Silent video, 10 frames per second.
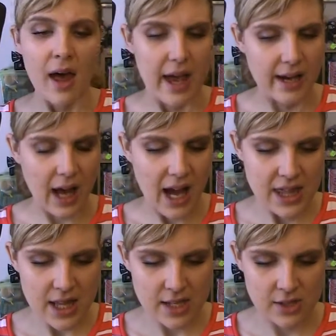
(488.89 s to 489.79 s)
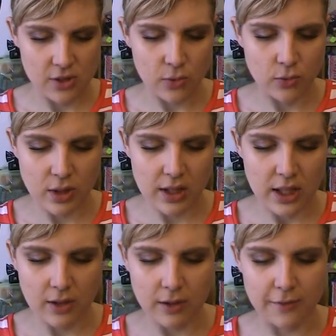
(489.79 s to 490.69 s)
and I think this is a
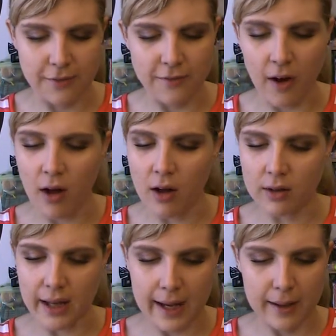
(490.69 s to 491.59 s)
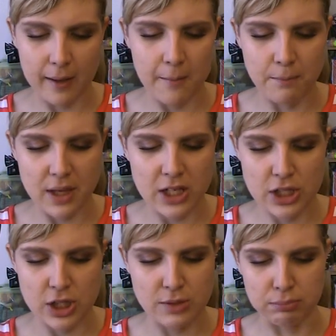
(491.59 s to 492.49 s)
really good fall, like
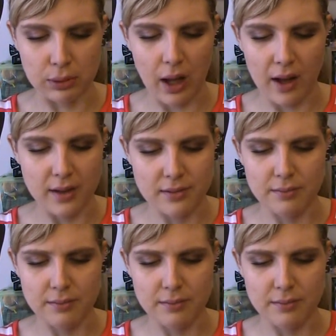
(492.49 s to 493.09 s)
beach bronze